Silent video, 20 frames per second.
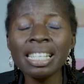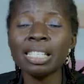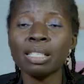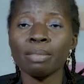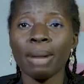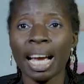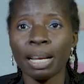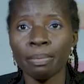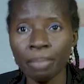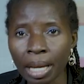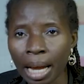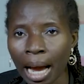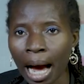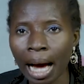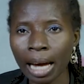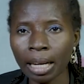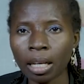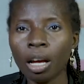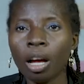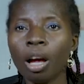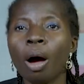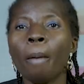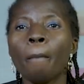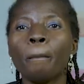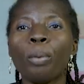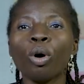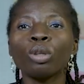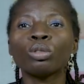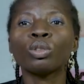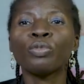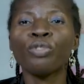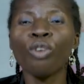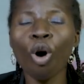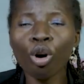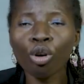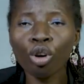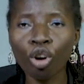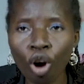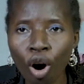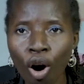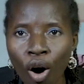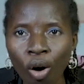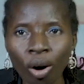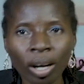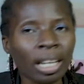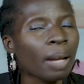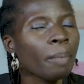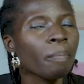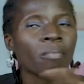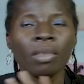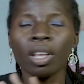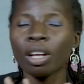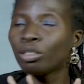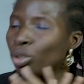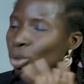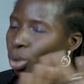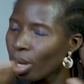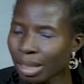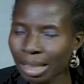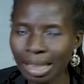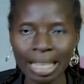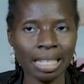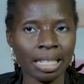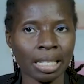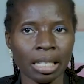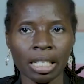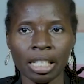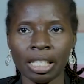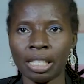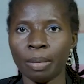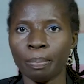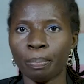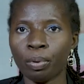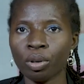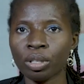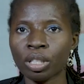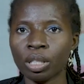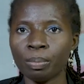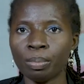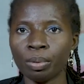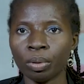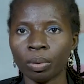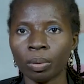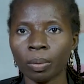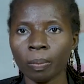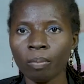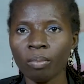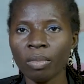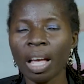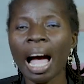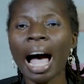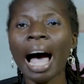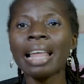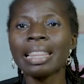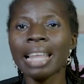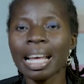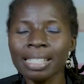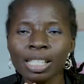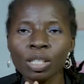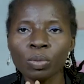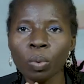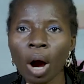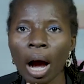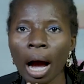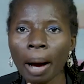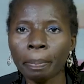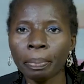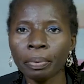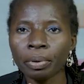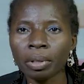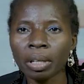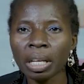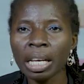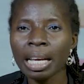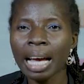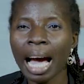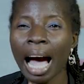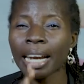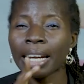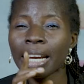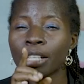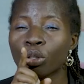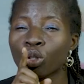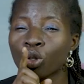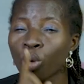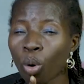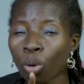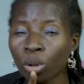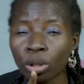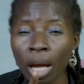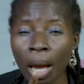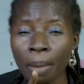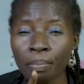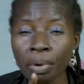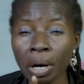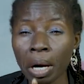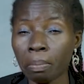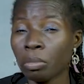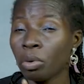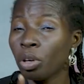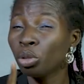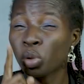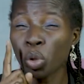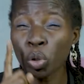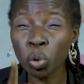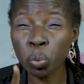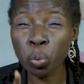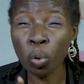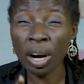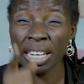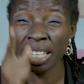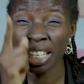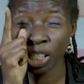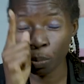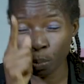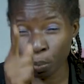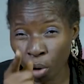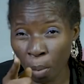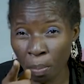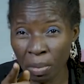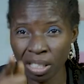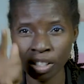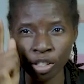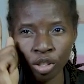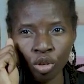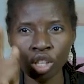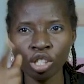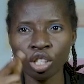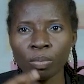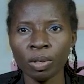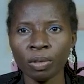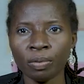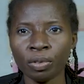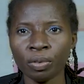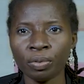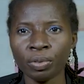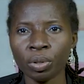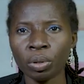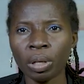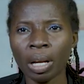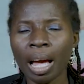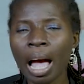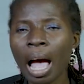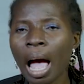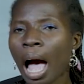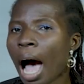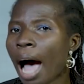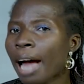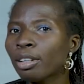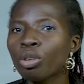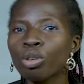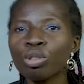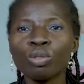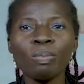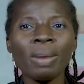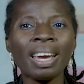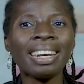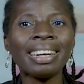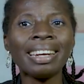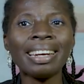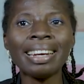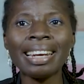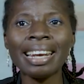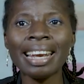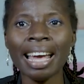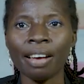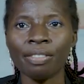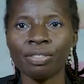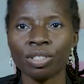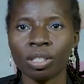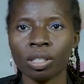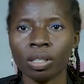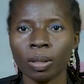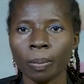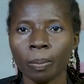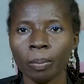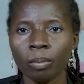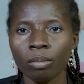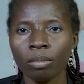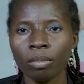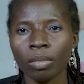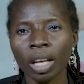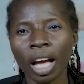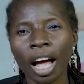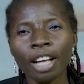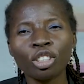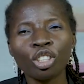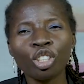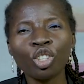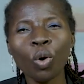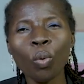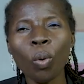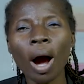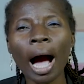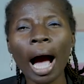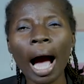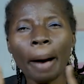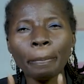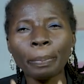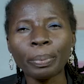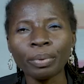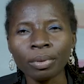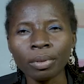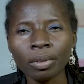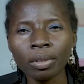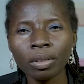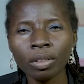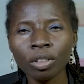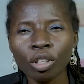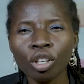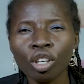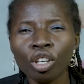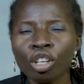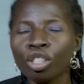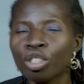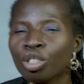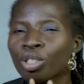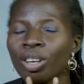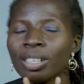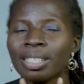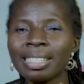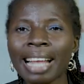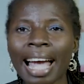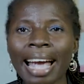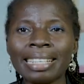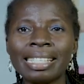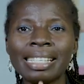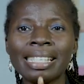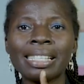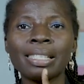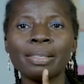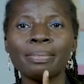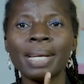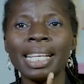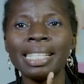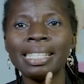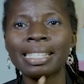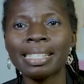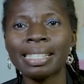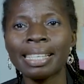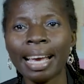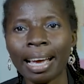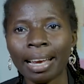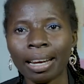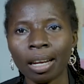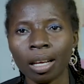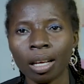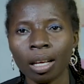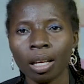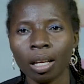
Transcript: this might be hard, but for God, nothing is impossible. And that is what happened. And they told Abraham, Don't worry, this promise is going to be fulfilled. And those men left. And you know what happened? Just like this man said,